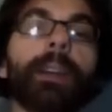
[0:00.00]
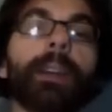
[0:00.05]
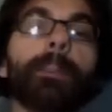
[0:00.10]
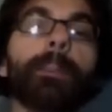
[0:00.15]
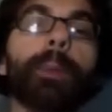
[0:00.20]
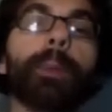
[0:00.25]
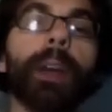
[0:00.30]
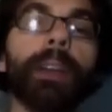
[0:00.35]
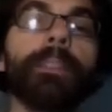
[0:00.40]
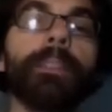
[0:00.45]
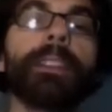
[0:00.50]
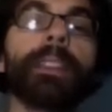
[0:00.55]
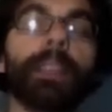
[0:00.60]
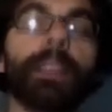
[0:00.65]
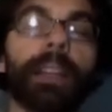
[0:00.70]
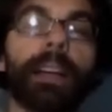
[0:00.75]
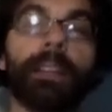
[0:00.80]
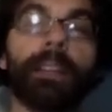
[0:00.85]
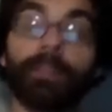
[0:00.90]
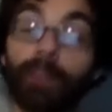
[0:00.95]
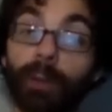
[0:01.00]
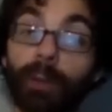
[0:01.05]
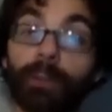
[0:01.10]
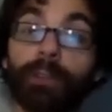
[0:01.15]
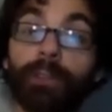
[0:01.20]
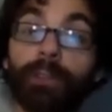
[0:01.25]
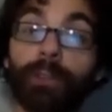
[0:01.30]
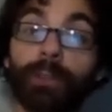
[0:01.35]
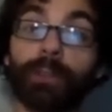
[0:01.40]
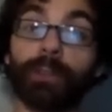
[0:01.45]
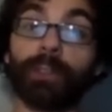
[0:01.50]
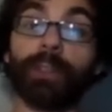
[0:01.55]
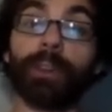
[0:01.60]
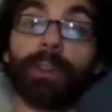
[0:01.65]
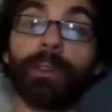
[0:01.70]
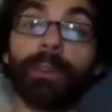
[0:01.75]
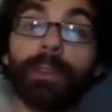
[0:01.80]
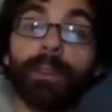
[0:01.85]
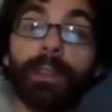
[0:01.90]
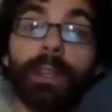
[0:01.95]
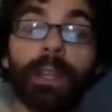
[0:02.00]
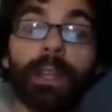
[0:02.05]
private class called search node